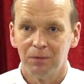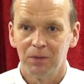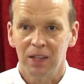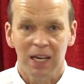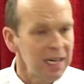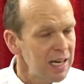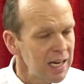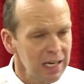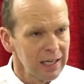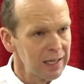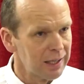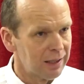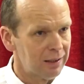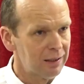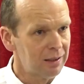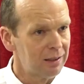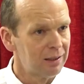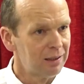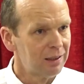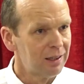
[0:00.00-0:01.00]
He didn't.
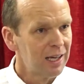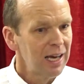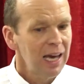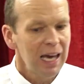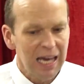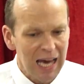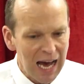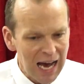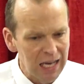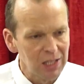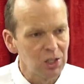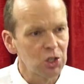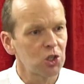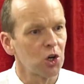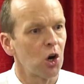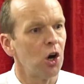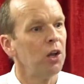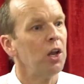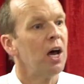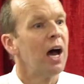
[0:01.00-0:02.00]
He asked
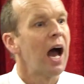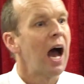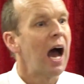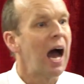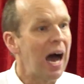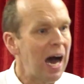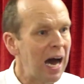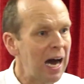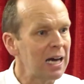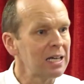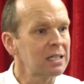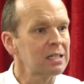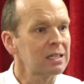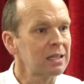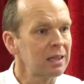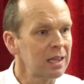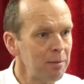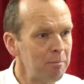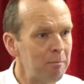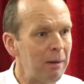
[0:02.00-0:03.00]
John,
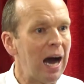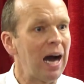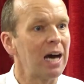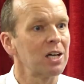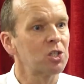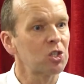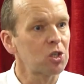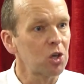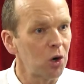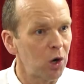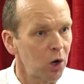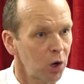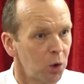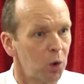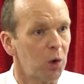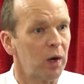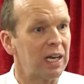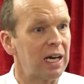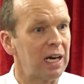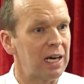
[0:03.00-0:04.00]
ask the master who
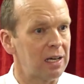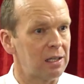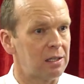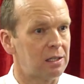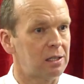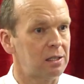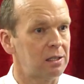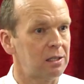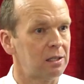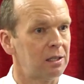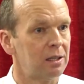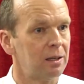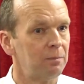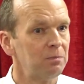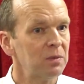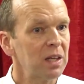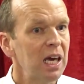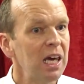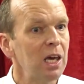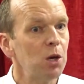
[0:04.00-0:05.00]
it is.
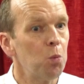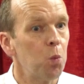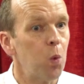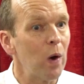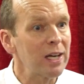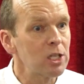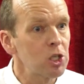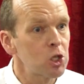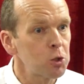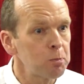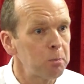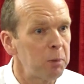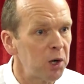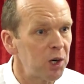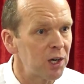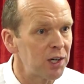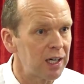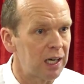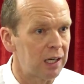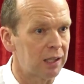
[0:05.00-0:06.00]
He
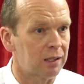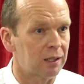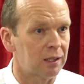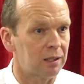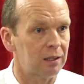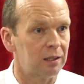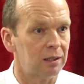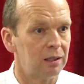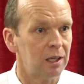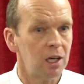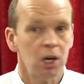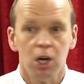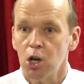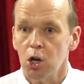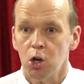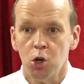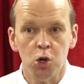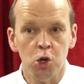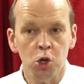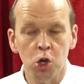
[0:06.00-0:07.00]
whispered it.
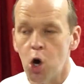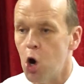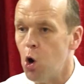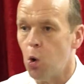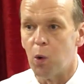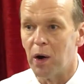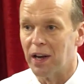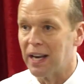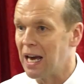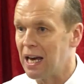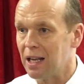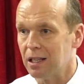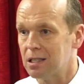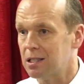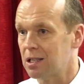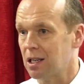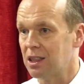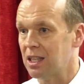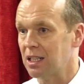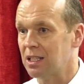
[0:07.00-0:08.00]
No one
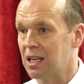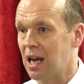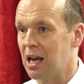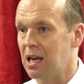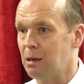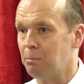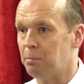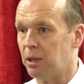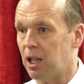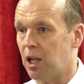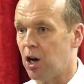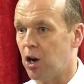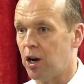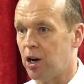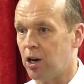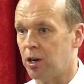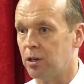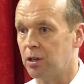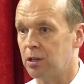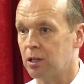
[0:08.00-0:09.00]
else at the table
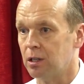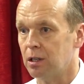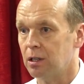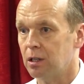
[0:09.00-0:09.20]
heard.